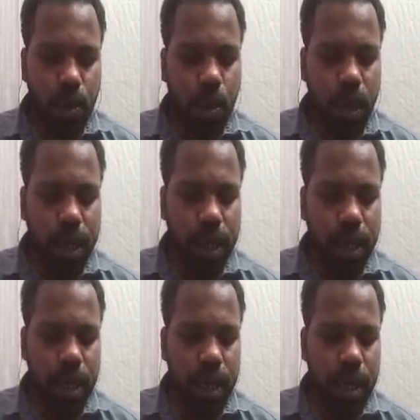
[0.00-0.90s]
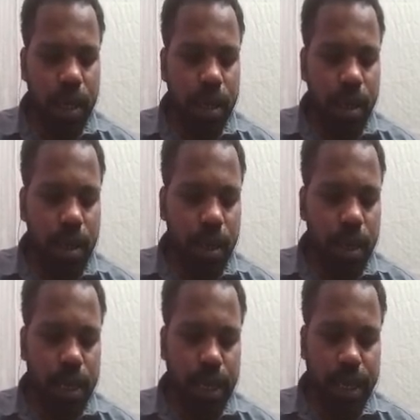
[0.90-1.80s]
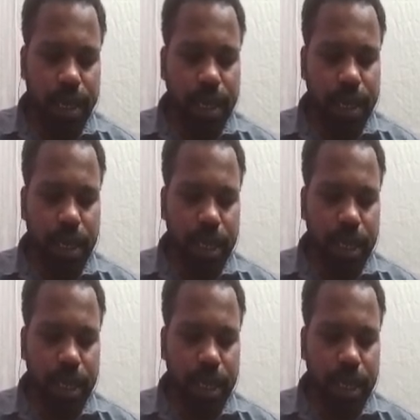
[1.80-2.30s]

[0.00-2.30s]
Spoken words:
What credit